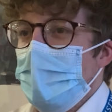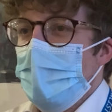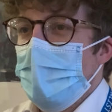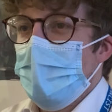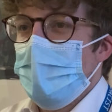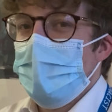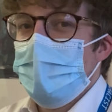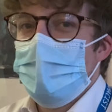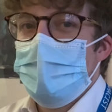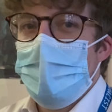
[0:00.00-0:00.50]

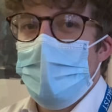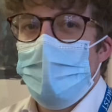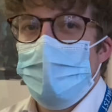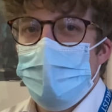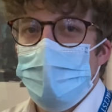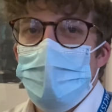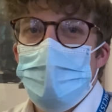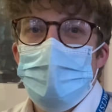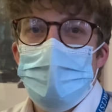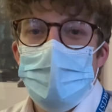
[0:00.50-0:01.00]
and that
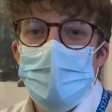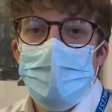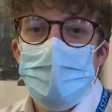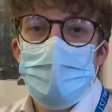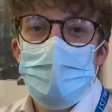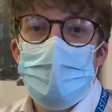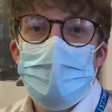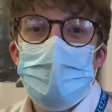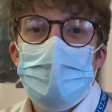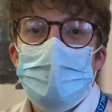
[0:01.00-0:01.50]
will become
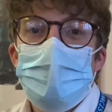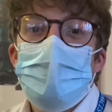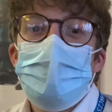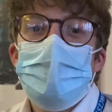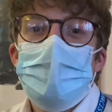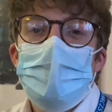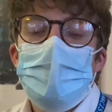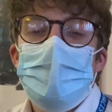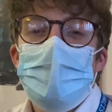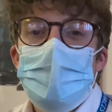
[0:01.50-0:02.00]
the normal
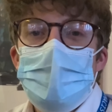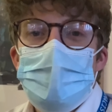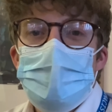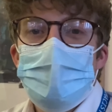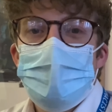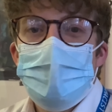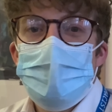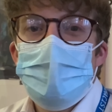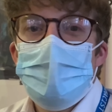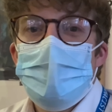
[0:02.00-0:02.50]
in the next
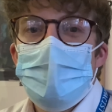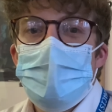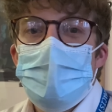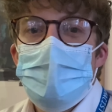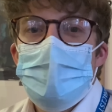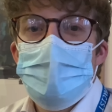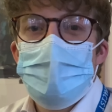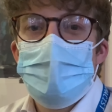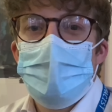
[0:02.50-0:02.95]
few years.